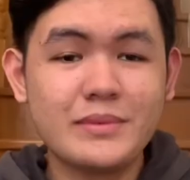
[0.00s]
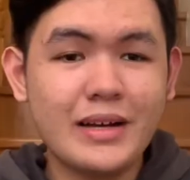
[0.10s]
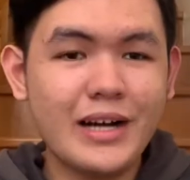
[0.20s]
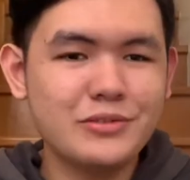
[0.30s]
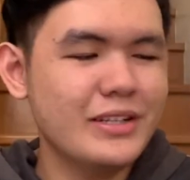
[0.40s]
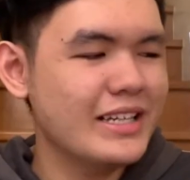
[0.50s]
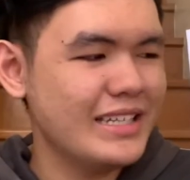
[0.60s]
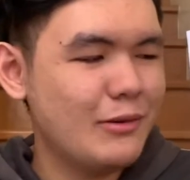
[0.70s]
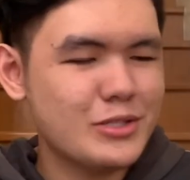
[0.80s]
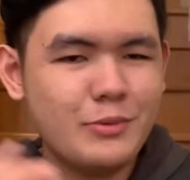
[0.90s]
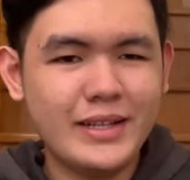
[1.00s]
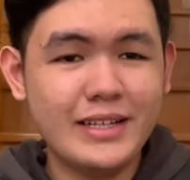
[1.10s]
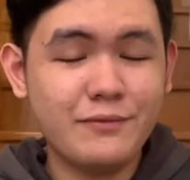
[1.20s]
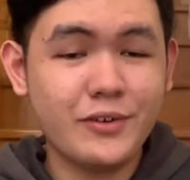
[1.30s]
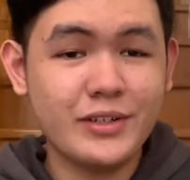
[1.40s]
Actually guys, I was
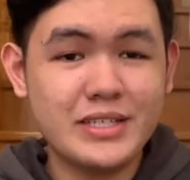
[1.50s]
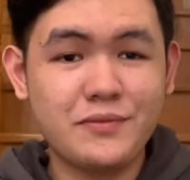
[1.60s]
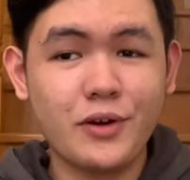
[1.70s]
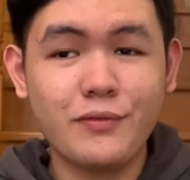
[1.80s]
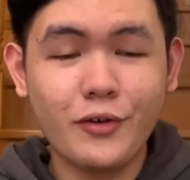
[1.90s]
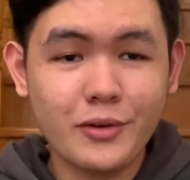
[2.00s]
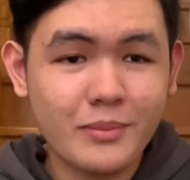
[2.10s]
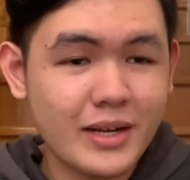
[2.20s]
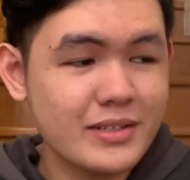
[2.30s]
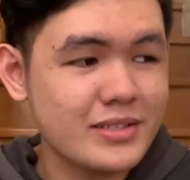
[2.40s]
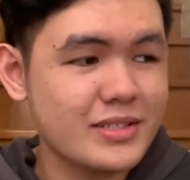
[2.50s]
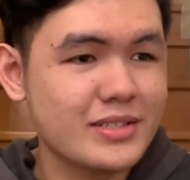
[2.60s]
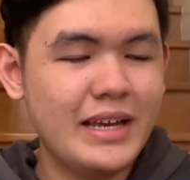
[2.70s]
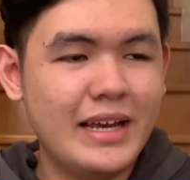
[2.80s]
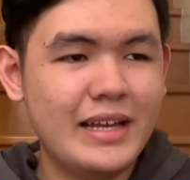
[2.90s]
waiting for this for 4
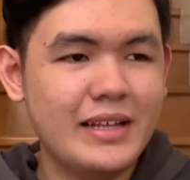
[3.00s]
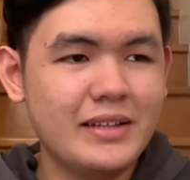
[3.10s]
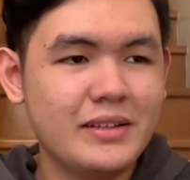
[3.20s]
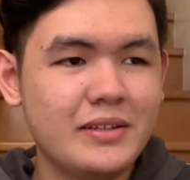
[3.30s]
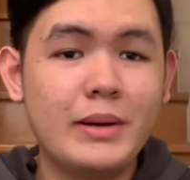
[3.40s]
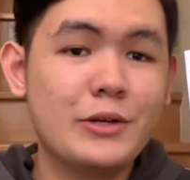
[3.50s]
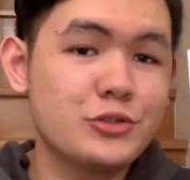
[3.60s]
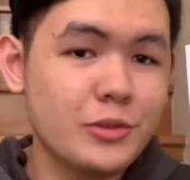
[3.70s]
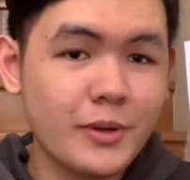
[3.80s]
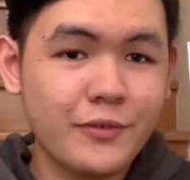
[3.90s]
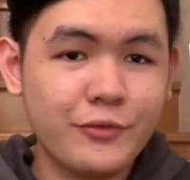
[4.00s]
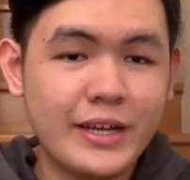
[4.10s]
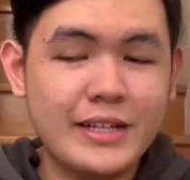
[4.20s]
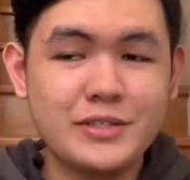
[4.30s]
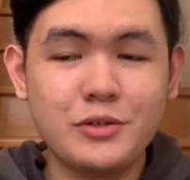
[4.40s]
months and my YouTuber
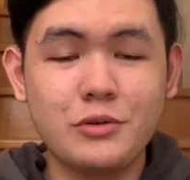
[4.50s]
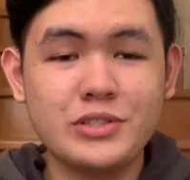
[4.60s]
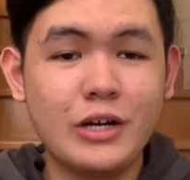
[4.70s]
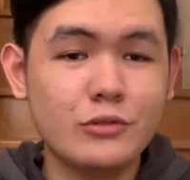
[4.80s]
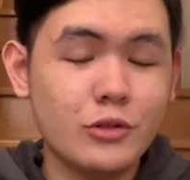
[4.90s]
friend, so shout out